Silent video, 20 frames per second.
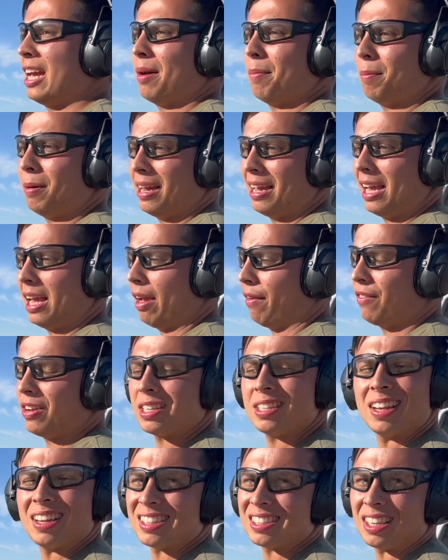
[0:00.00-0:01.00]
but if
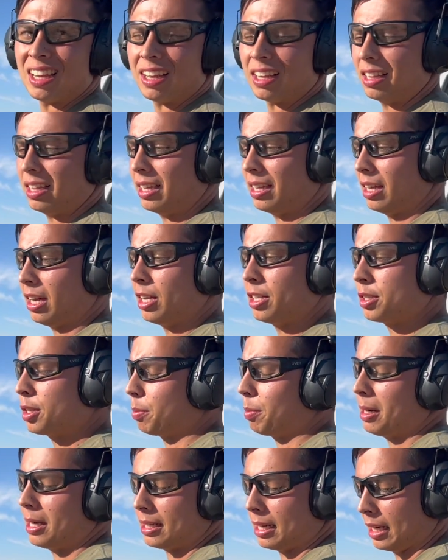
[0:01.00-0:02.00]
it's not cycling
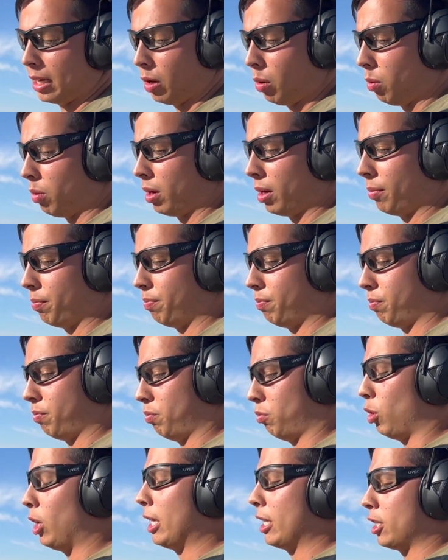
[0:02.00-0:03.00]
unsuppressed, I don't wanna
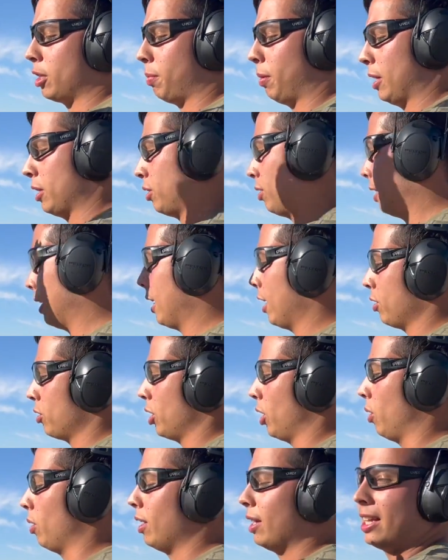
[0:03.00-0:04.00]
run it suppressed right now.
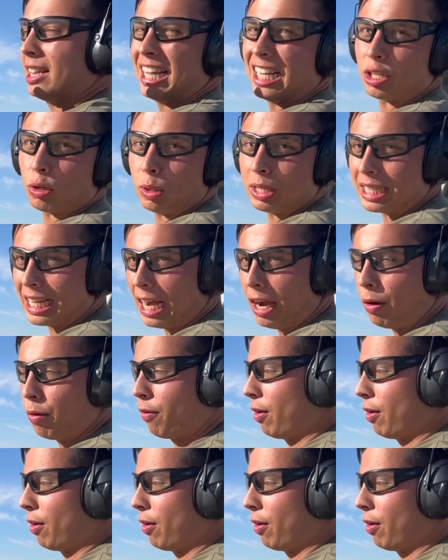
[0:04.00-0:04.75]
So this one's out